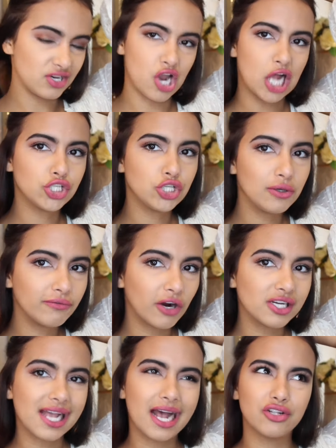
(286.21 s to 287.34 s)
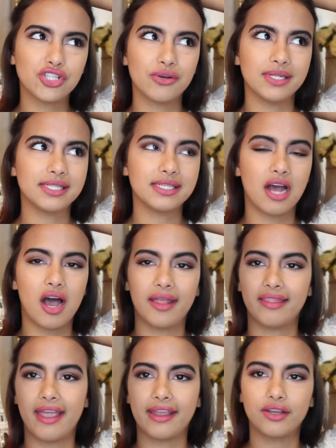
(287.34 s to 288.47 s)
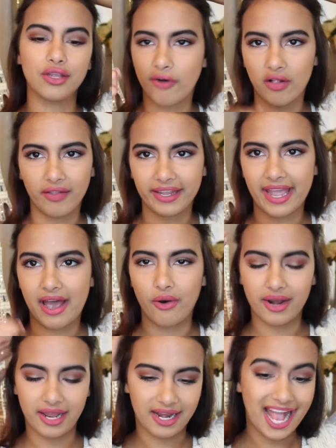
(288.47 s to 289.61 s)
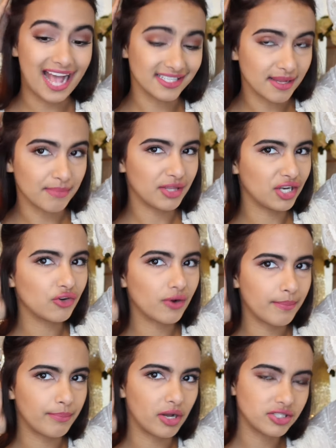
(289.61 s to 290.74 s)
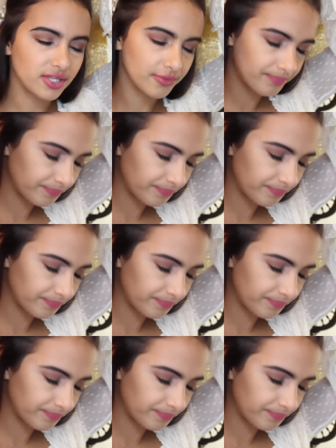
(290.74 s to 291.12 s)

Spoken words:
not too far down so it's not like falling out and it has something to grip onto,